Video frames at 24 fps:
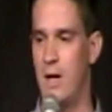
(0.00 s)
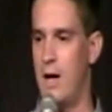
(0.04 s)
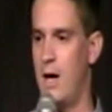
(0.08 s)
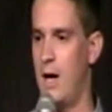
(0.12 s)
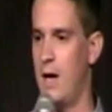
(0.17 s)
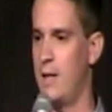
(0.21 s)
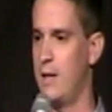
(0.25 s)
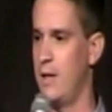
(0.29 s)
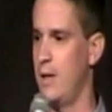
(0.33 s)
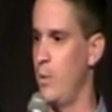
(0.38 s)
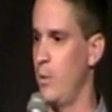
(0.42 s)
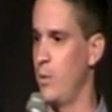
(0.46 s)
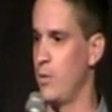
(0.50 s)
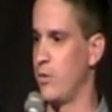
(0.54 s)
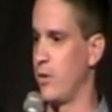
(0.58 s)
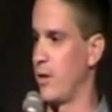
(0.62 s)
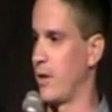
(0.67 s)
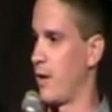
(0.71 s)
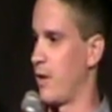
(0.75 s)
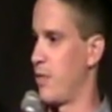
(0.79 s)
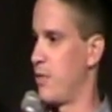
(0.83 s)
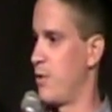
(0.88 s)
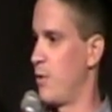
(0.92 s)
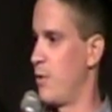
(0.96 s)
And there was
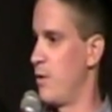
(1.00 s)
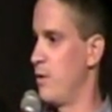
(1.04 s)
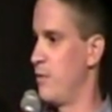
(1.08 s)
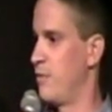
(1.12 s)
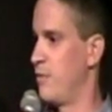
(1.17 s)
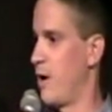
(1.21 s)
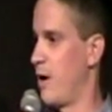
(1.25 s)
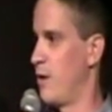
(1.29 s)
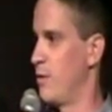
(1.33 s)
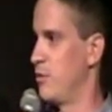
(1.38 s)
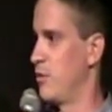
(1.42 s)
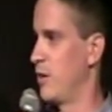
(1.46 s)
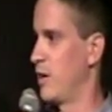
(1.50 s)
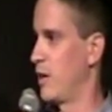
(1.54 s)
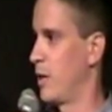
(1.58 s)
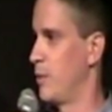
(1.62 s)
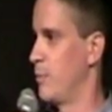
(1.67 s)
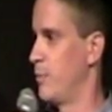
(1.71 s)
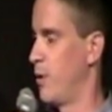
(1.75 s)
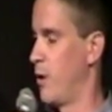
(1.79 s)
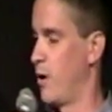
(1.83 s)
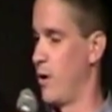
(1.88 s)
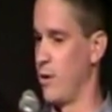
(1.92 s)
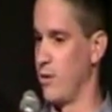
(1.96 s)
like a 35-second
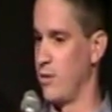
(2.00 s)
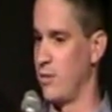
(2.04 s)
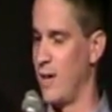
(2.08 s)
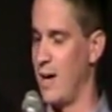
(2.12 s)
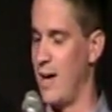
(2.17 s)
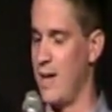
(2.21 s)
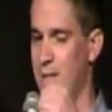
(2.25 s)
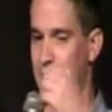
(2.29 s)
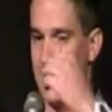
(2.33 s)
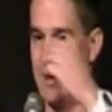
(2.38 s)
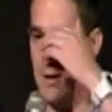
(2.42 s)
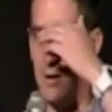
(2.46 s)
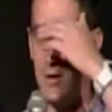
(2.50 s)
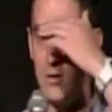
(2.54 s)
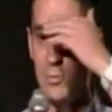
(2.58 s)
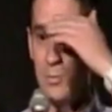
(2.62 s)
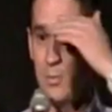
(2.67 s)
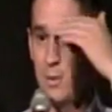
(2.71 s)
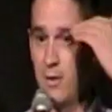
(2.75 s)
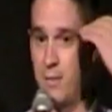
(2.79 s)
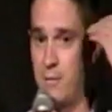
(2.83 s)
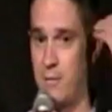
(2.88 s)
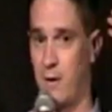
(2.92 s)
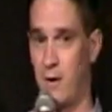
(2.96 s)
pause, and then this
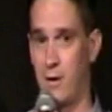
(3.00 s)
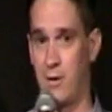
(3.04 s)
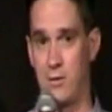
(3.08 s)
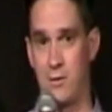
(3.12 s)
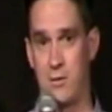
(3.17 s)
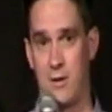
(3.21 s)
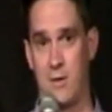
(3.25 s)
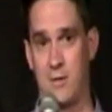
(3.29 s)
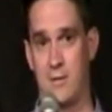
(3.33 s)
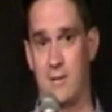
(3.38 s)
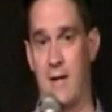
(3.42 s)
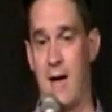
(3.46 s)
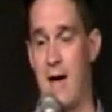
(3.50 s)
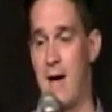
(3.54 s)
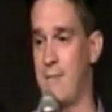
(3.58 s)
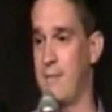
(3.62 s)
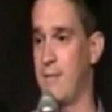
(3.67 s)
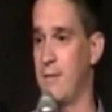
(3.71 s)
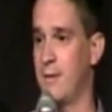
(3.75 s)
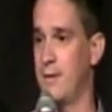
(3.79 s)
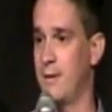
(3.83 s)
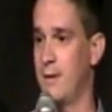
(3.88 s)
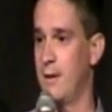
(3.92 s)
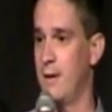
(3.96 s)
motherfucker was just laughing.
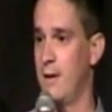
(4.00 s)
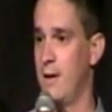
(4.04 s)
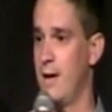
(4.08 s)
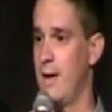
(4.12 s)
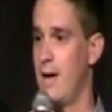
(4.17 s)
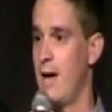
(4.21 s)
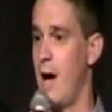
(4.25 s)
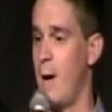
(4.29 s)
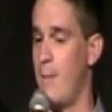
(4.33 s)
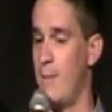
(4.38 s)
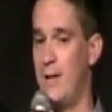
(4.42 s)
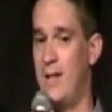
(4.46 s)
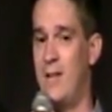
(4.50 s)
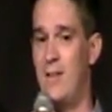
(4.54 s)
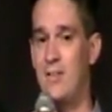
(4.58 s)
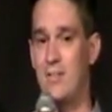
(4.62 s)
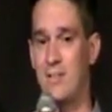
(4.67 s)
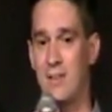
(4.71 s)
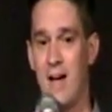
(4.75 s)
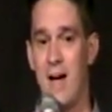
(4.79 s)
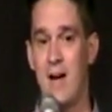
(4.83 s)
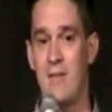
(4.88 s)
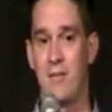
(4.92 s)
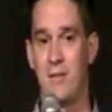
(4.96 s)
I mean, he's
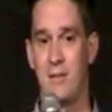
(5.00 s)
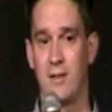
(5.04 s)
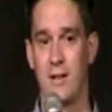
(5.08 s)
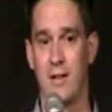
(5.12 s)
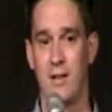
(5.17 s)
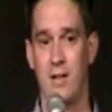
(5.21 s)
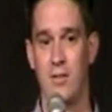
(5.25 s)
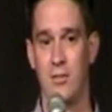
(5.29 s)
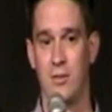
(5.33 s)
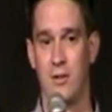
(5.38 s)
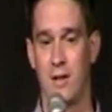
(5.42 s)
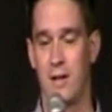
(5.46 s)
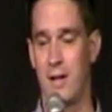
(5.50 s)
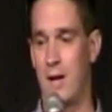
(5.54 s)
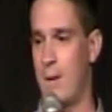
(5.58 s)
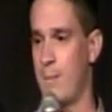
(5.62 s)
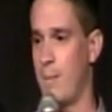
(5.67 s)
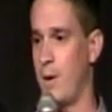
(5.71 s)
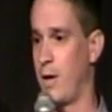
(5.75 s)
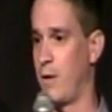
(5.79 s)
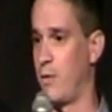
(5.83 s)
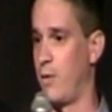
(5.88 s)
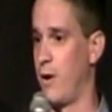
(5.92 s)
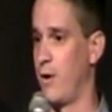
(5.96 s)
laughing like he's looking at
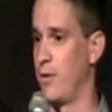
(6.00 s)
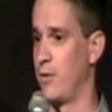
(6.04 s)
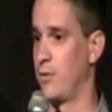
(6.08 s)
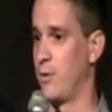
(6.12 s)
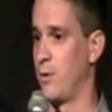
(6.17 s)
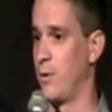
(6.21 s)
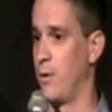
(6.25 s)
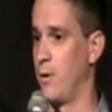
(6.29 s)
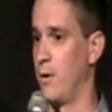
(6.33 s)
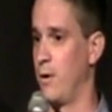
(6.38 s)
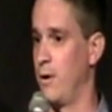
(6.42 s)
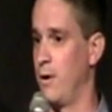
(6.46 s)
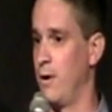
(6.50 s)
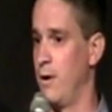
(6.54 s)
my credit score.